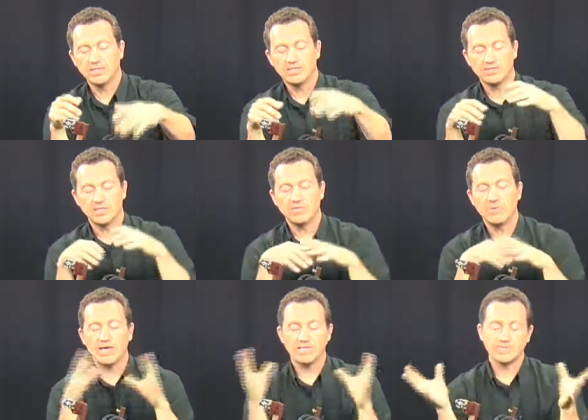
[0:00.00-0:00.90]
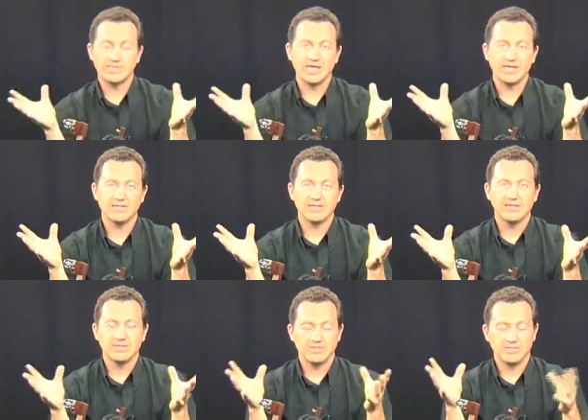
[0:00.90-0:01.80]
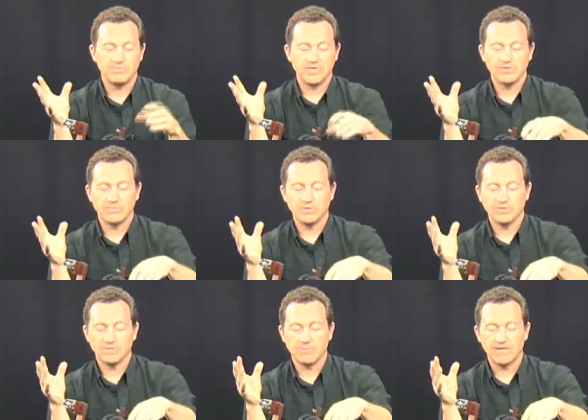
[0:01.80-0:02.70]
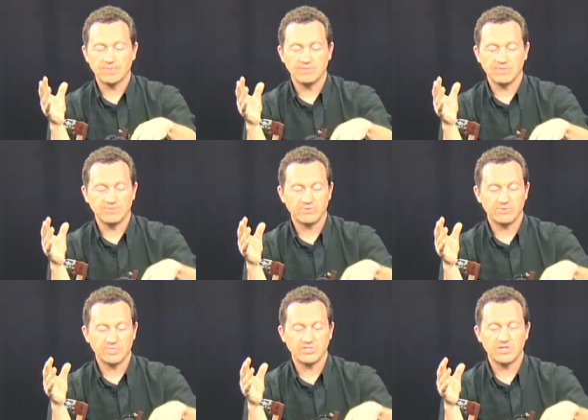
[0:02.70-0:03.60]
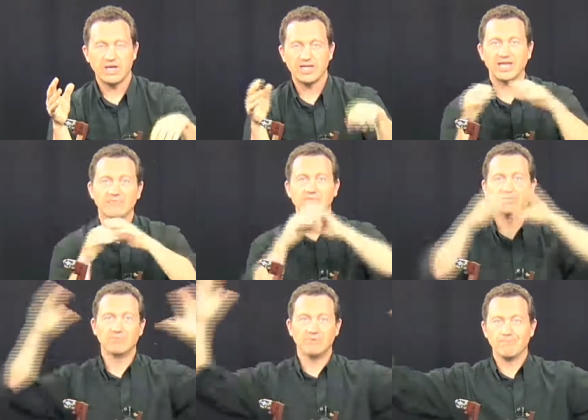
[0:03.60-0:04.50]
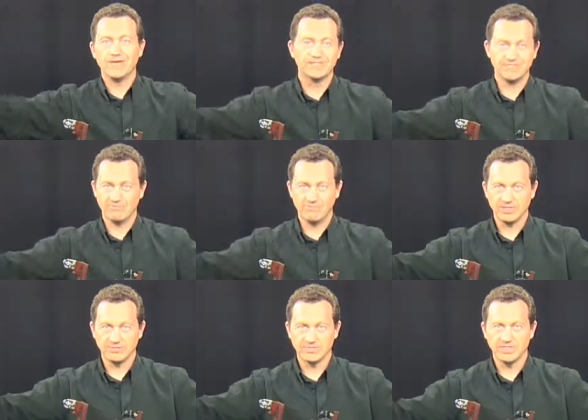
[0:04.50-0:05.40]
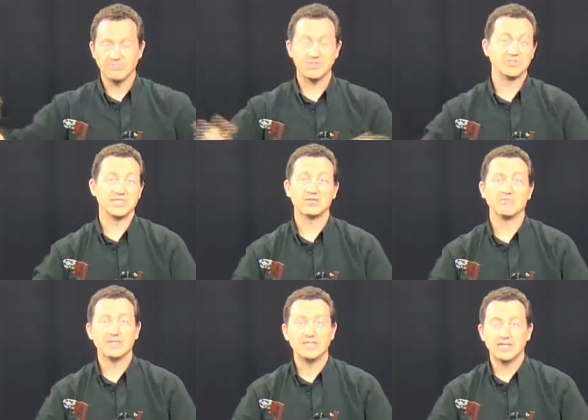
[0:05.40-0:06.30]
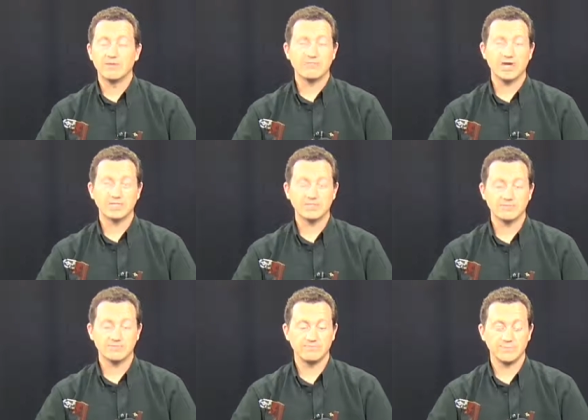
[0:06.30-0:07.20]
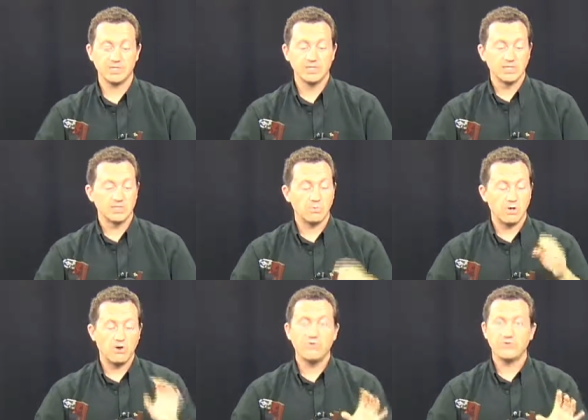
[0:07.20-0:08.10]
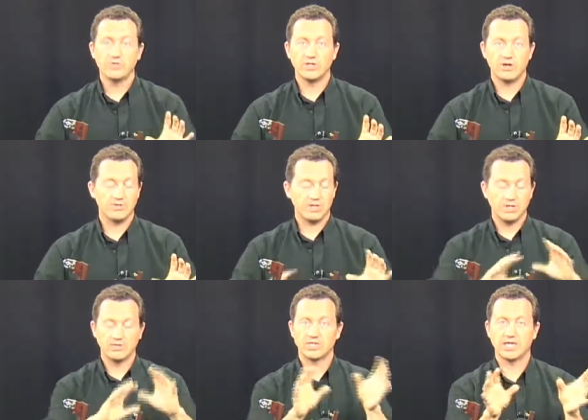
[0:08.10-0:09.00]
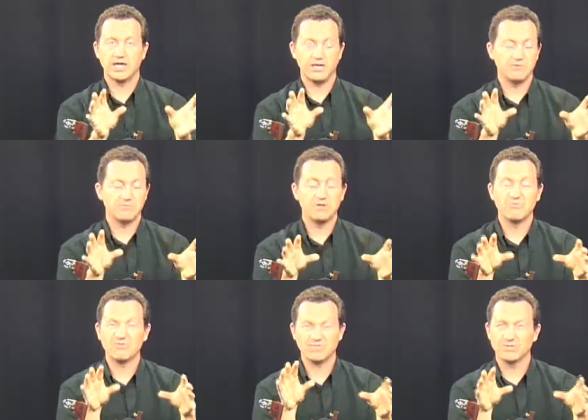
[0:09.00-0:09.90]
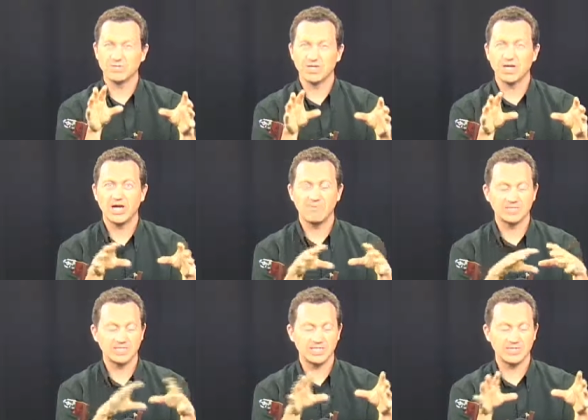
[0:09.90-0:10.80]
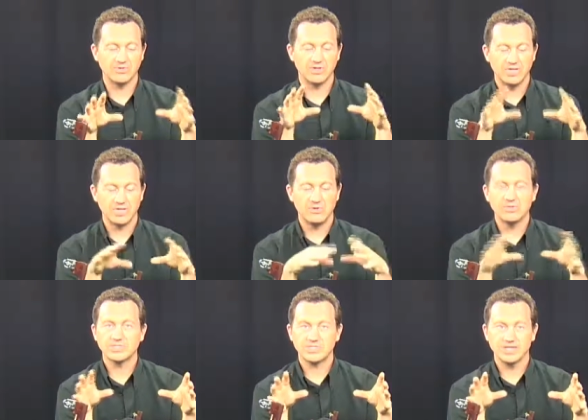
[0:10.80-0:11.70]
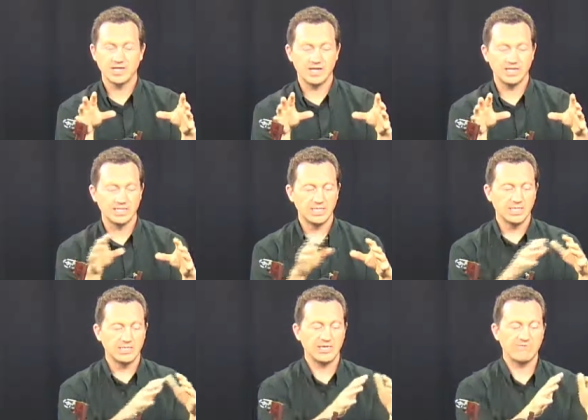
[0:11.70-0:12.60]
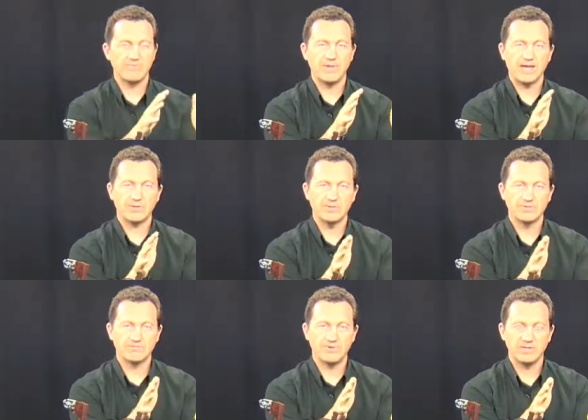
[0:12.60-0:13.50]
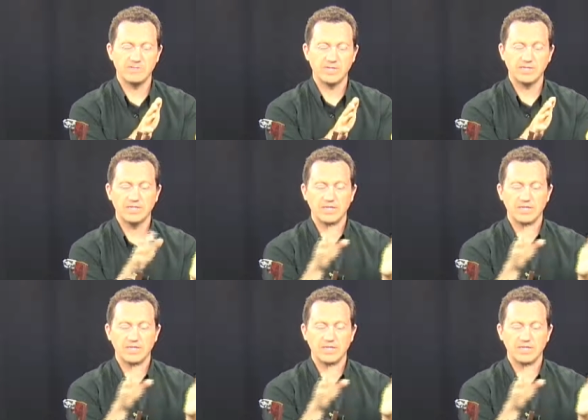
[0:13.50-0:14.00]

So you might say that the bigger the wheels, the better, but of course you can't have super massive wheels because they're completely unpractical. So what often on, on, a, on a car, well perhaps not on a car, but certainly on a horse and cart, you'd have the back wheels very big